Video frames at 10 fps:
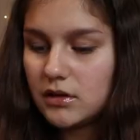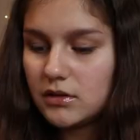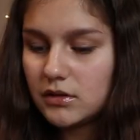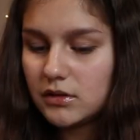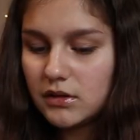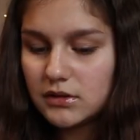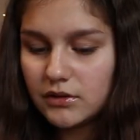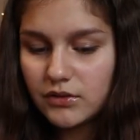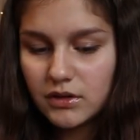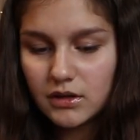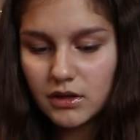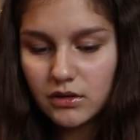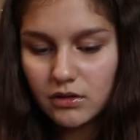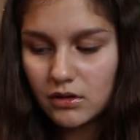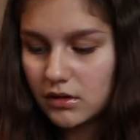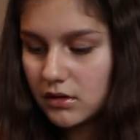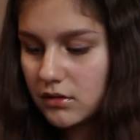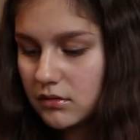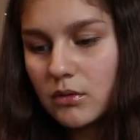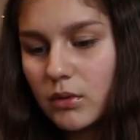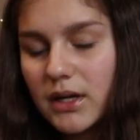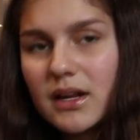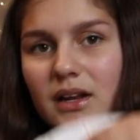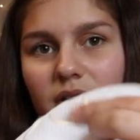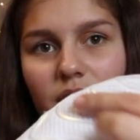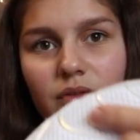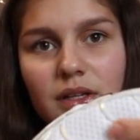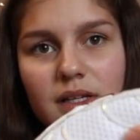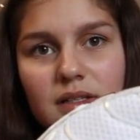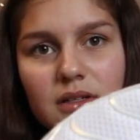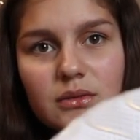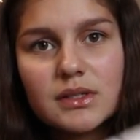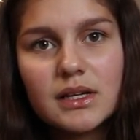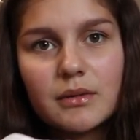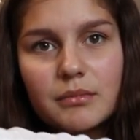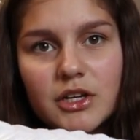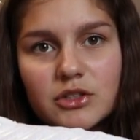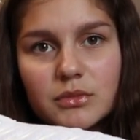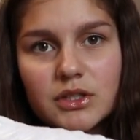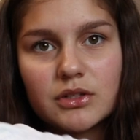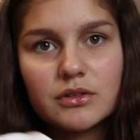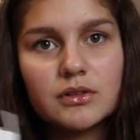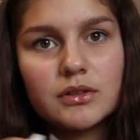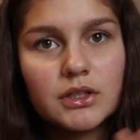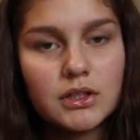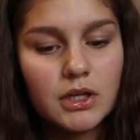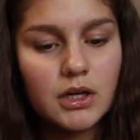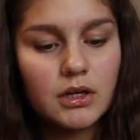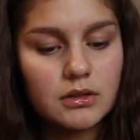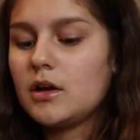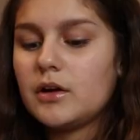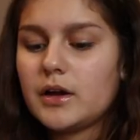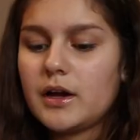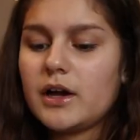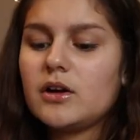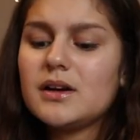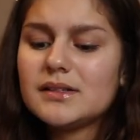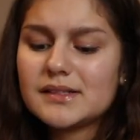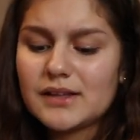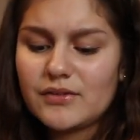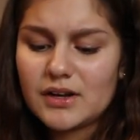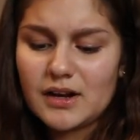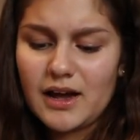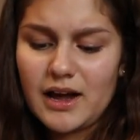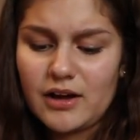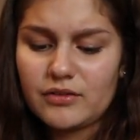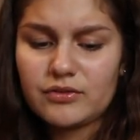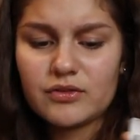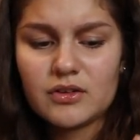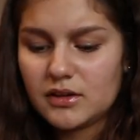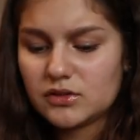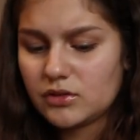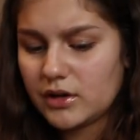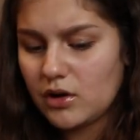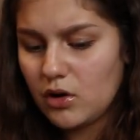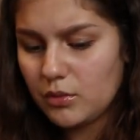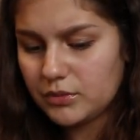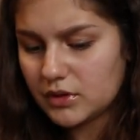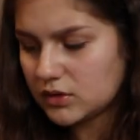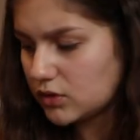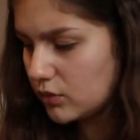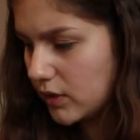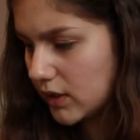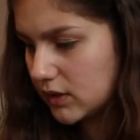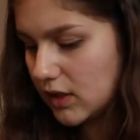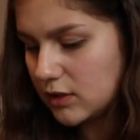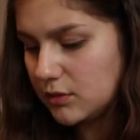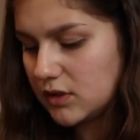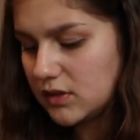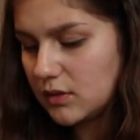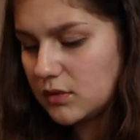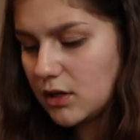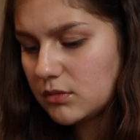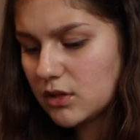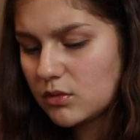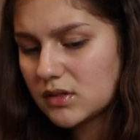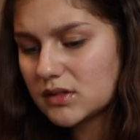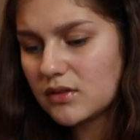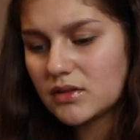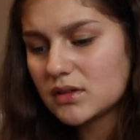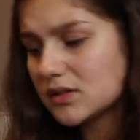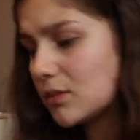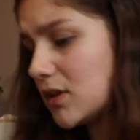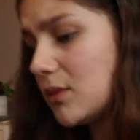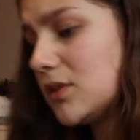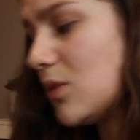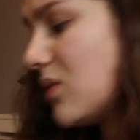Oh, they look different than I thought. Why did I not realize that it was like a mesh material like that? Okay, I got a seven and a half so I hope that's the right size because sometimes I wear seven, sometimes I